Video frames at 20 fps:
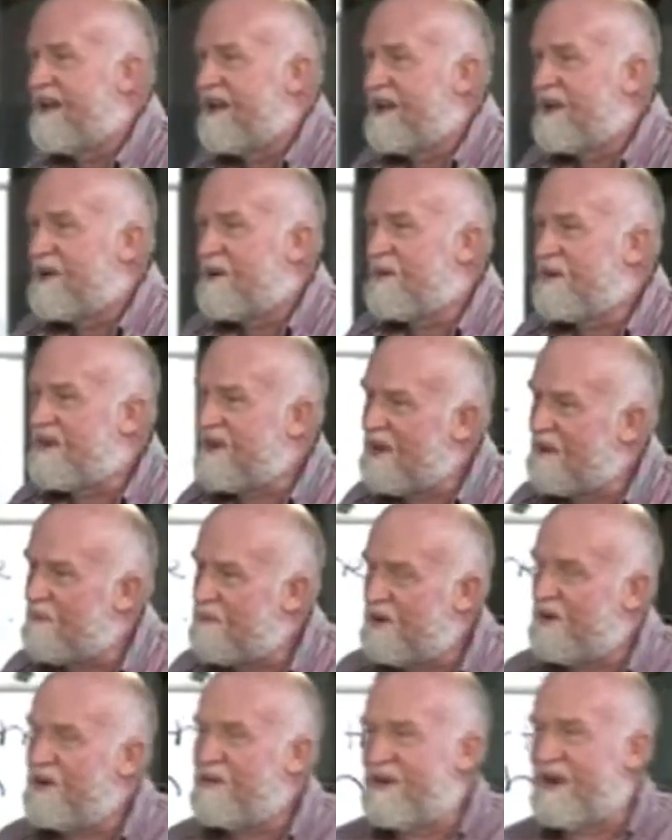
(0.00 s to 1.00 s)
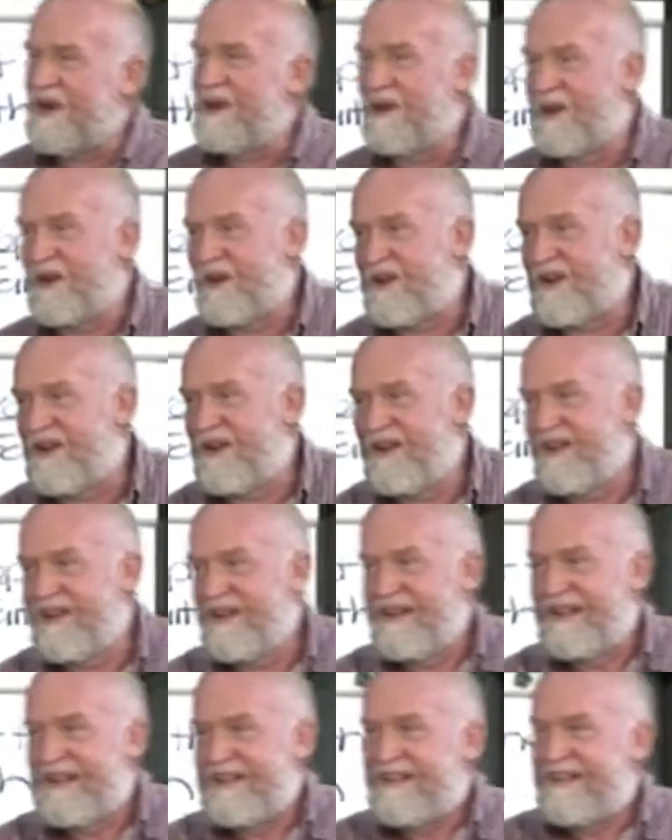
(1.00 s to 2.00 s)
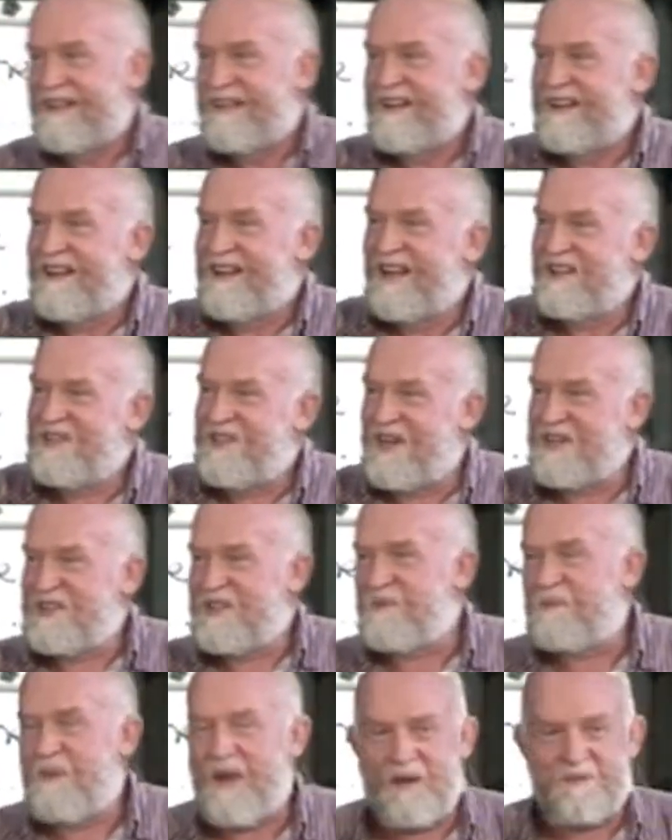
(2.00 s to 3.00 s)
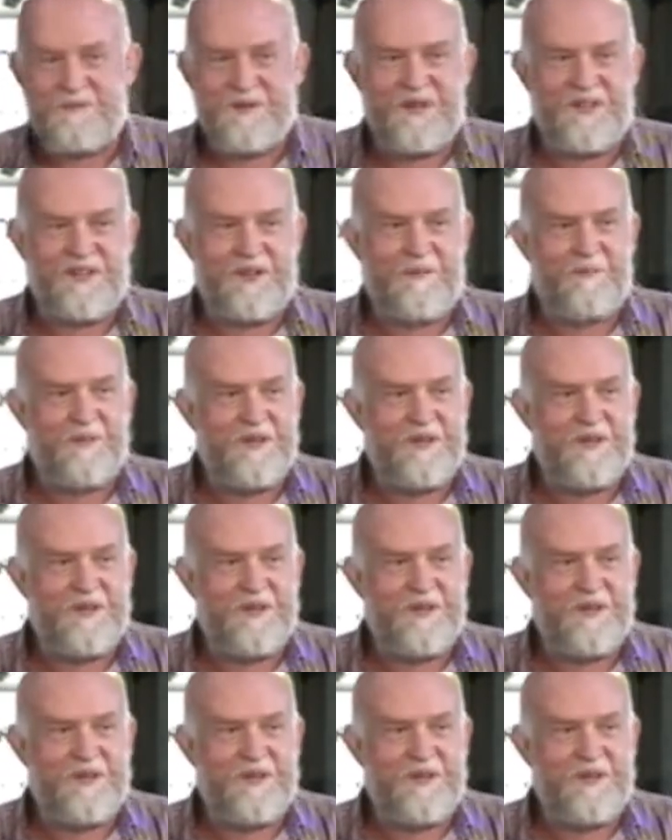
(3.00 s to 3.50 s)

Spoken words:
with the approving look. At Jesus' baptism,